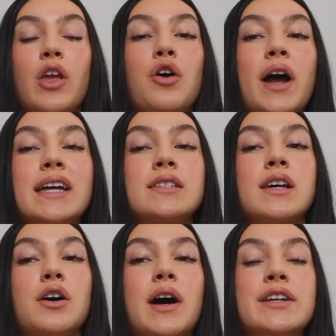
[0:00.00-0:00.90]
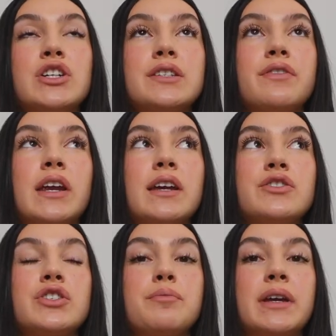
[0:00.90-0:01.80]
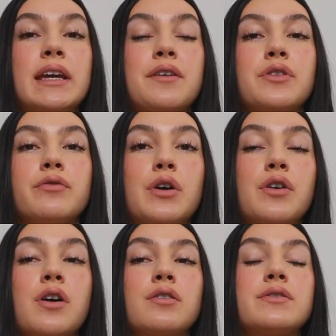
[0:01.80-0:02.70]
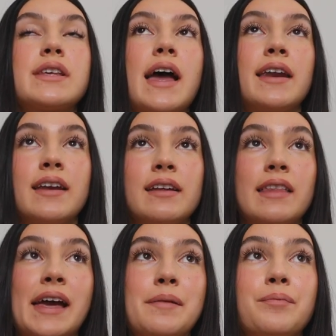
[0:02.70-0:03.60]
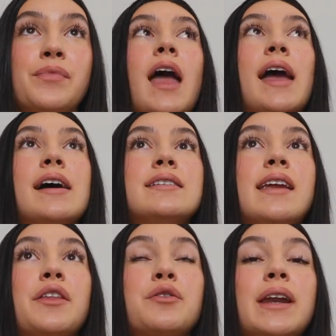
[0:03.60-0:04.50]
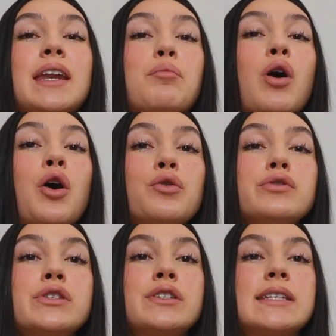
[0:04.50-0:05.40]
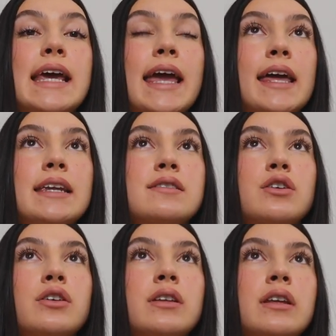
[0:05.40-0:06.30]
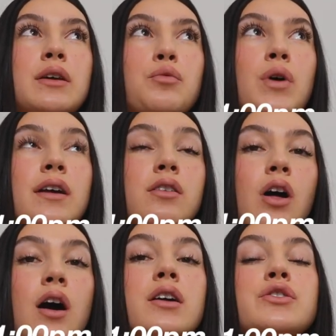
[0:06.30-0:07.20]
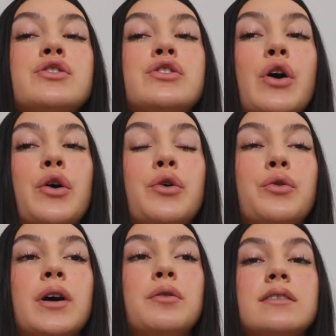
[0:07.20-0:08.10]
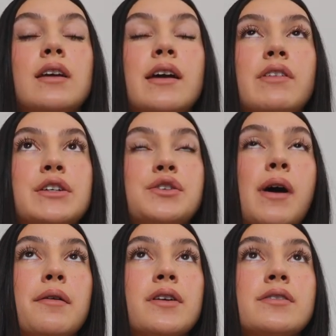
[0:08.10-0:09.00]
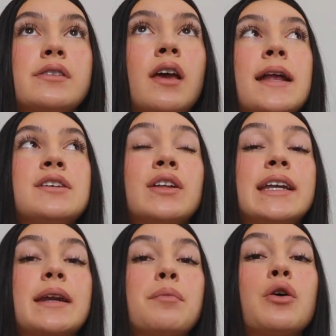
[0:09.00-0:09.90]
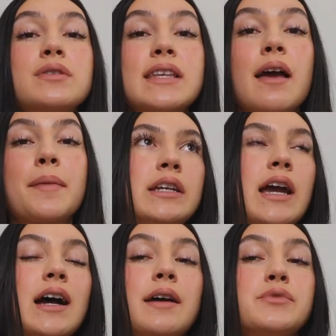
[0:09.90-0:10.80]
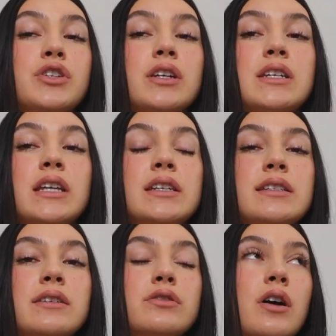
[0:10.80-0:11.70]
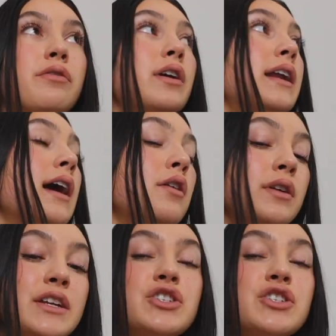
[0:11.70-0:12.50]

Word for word: Okay, so I just finished picking up the photos, editing them, and now they're ready to post, and it's currently 1 o'clock, so I have like two hours until I need to post them. And yeah, I'm just gonna take these heels off right now, get